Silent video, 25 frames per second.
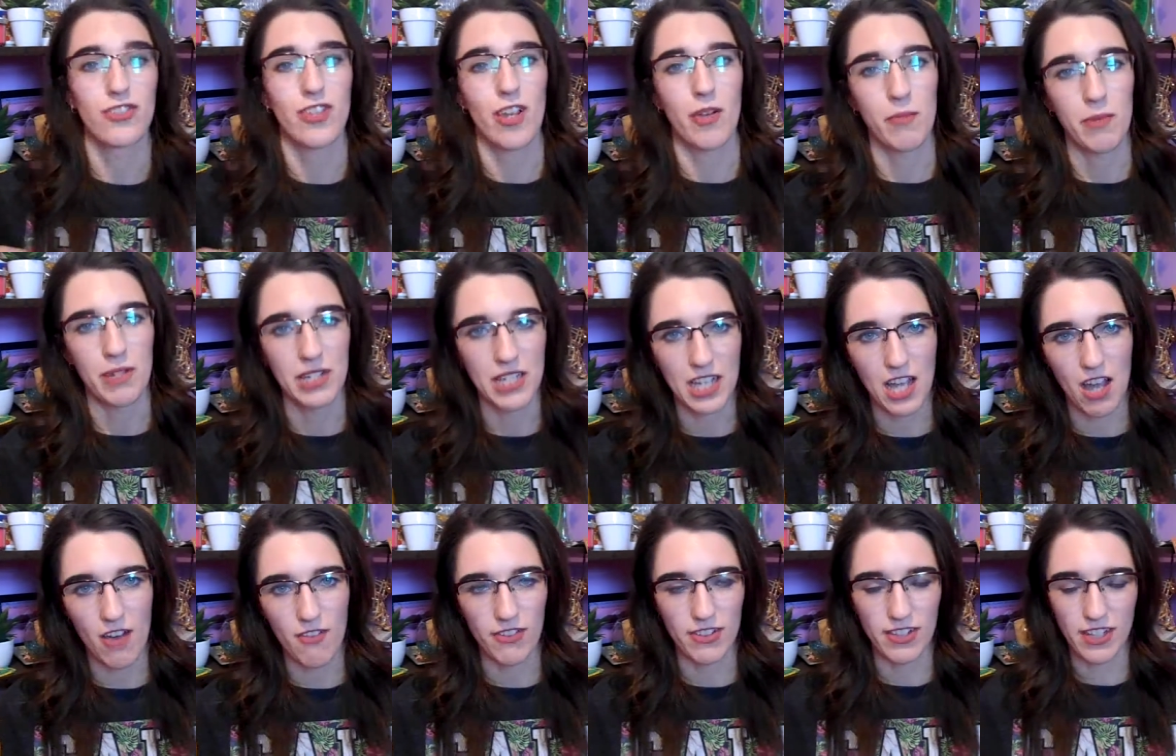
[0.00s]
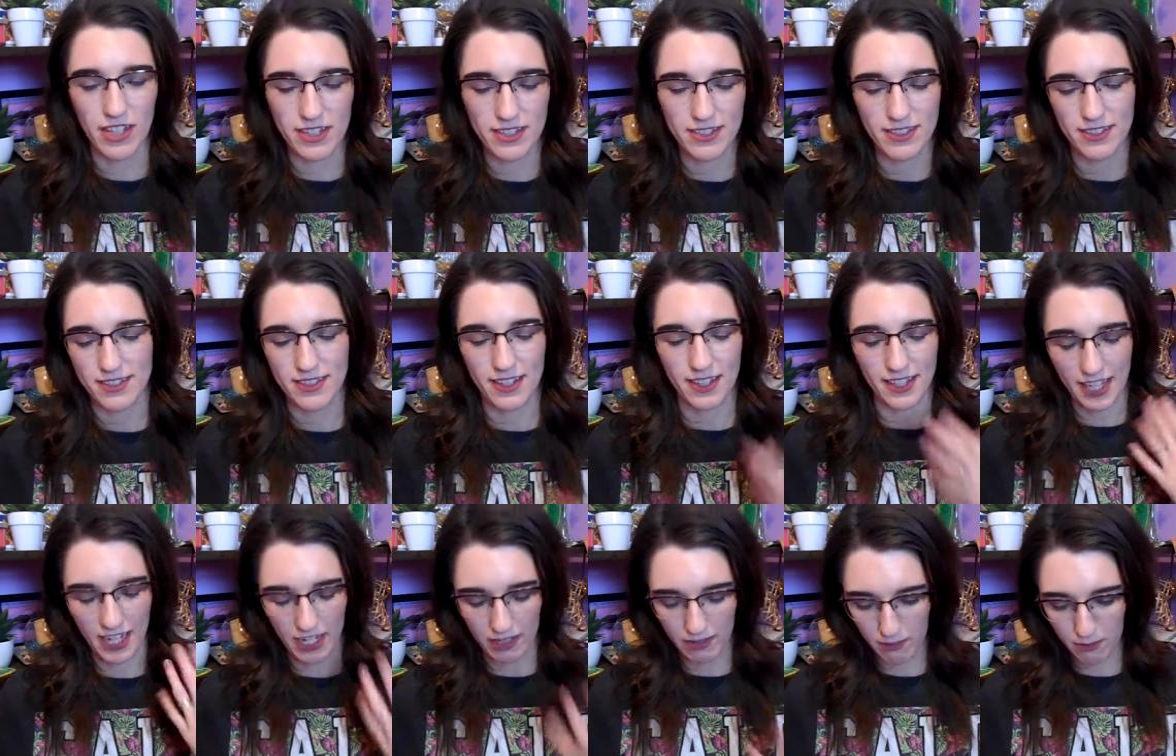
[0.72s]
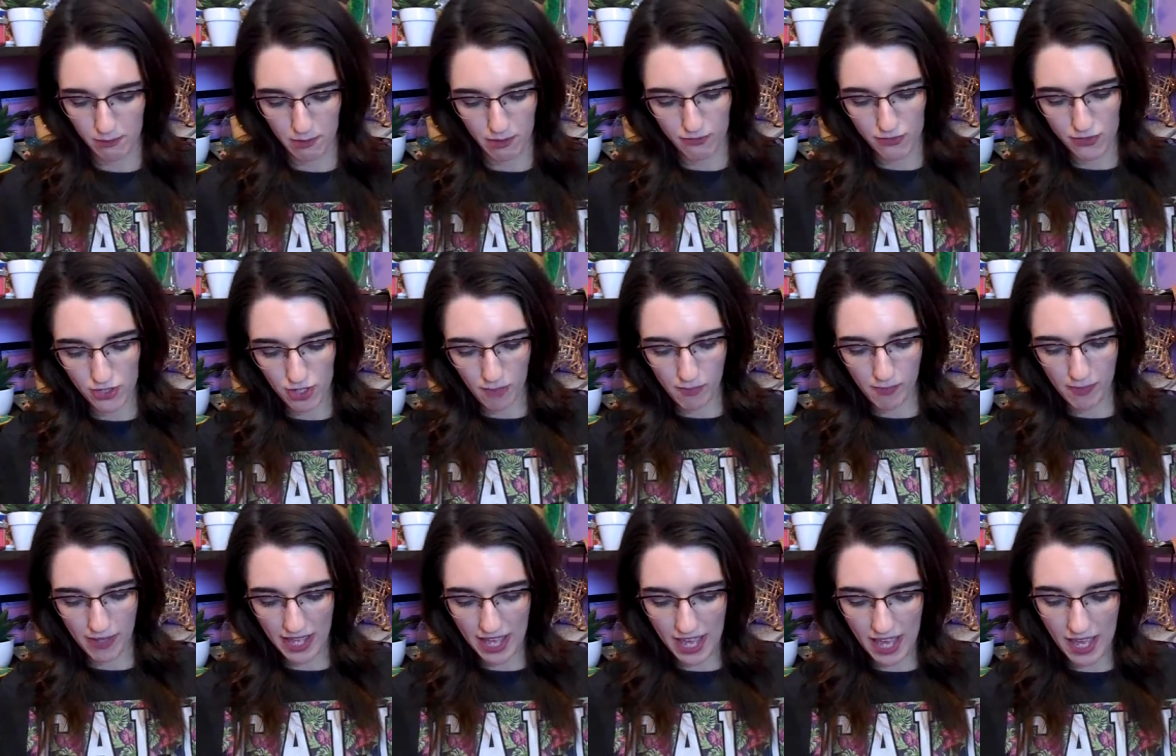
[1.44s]
I'm reading off a list because I can't remember off the top of
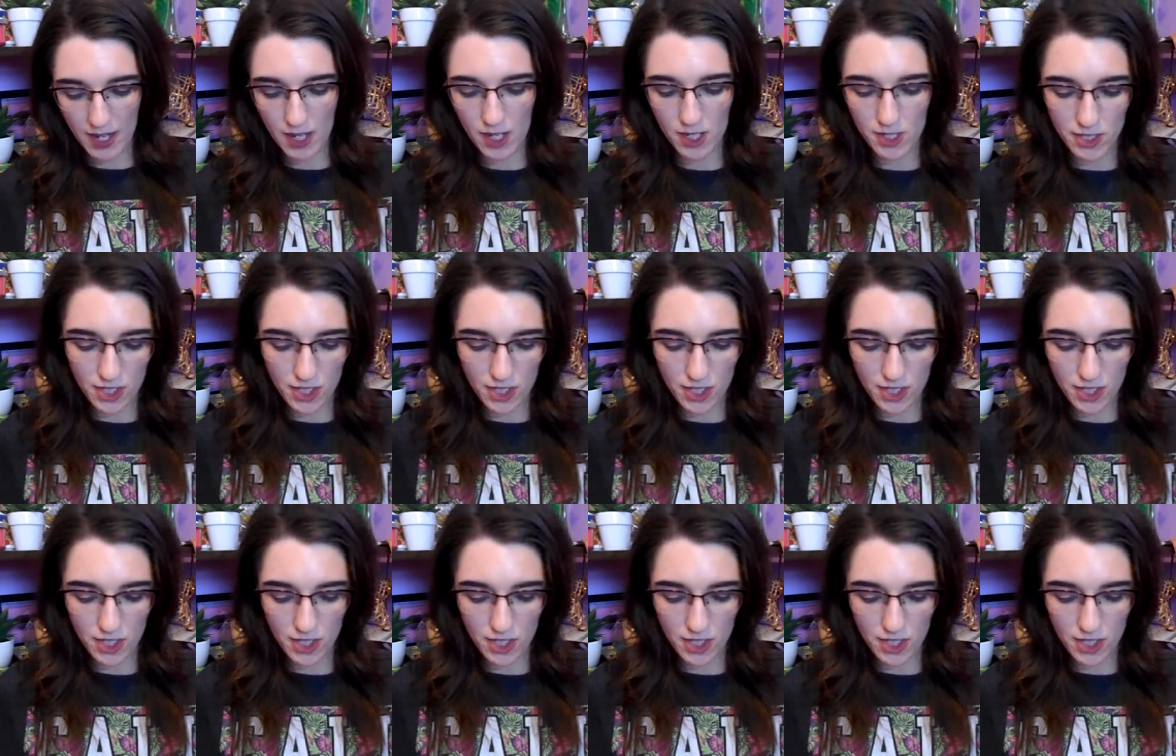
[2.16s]
my head.